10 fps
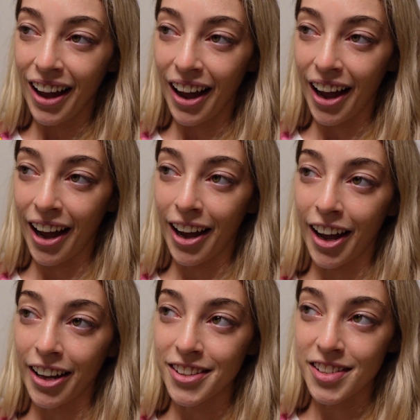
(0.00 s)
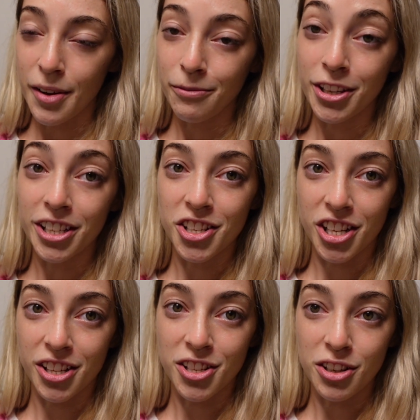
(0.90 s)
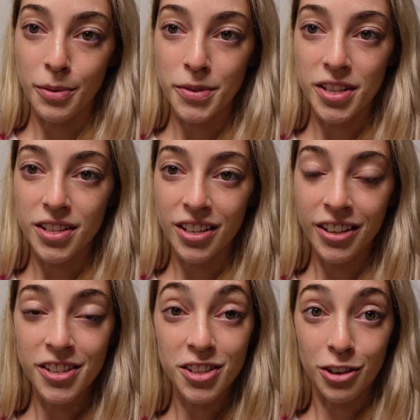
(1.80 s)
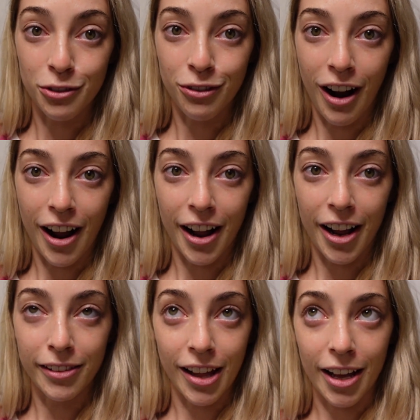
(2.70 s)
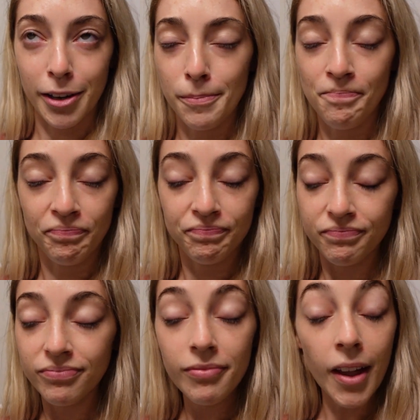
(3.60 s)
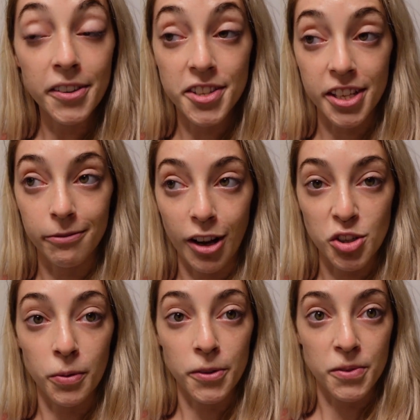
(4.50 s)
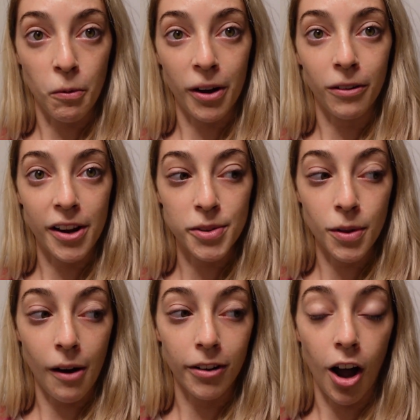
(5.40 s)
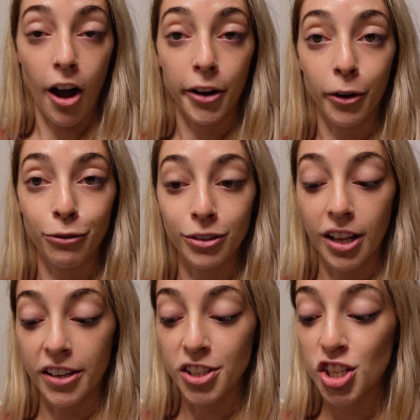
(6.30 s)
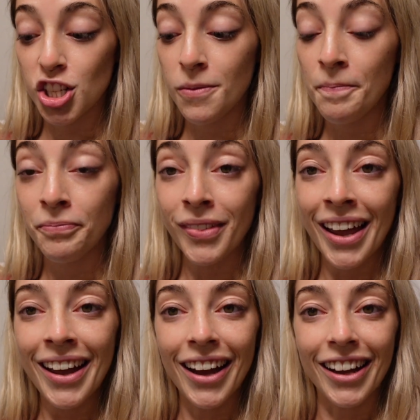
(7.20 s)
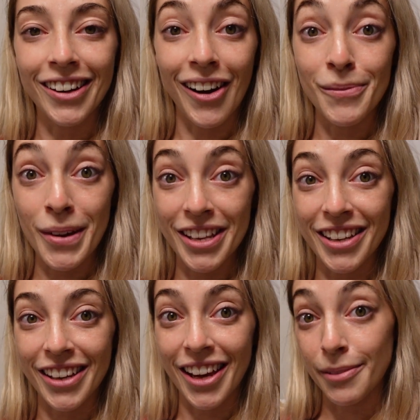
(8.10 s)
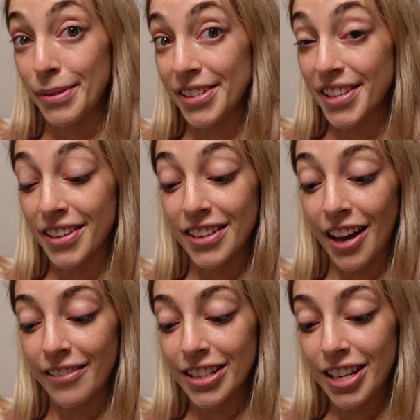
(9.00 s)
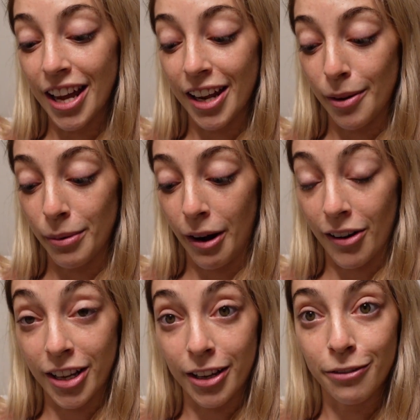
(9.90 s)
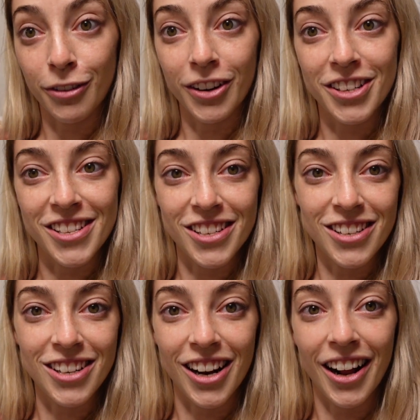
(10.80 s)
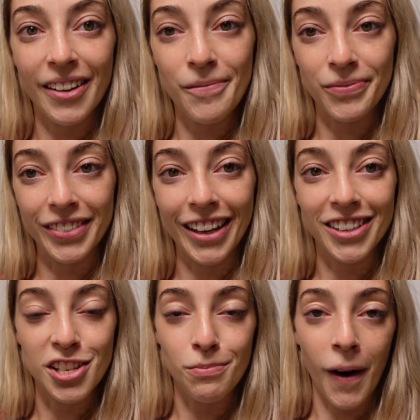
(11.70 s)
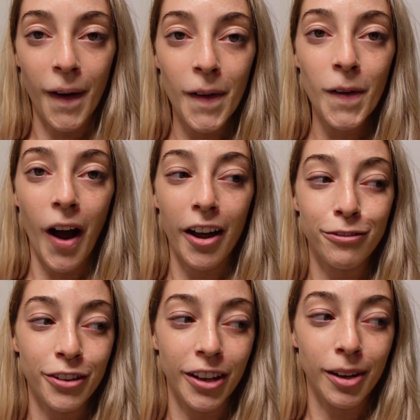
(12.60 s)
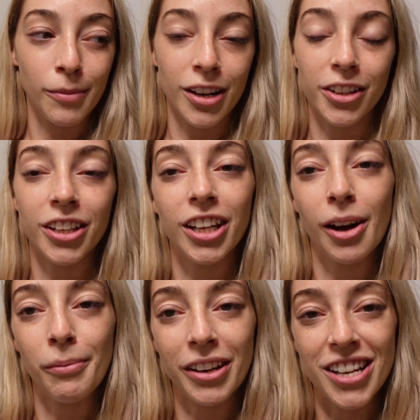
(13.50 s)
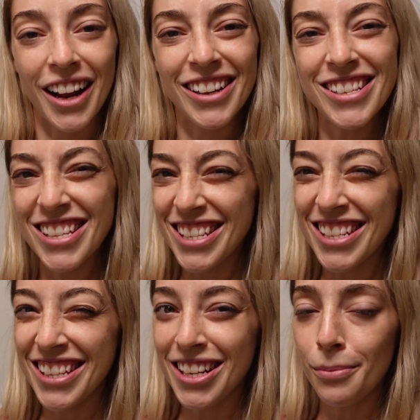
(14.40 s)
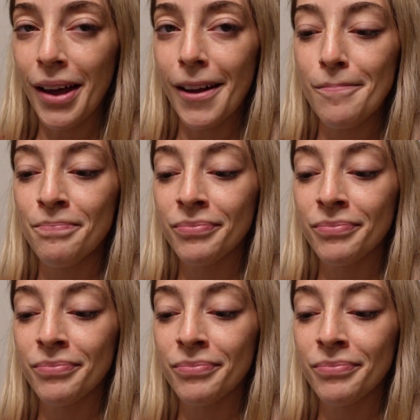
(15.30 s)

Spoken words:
Had some vegan chicken strips, stir fry, like steamed vegetables and white rice with avocado for lunch. And now I'm making a pizza in the oven and a brownie for dessert. And then tomorrow I feel like I'm gonna clean up my diet just a little bit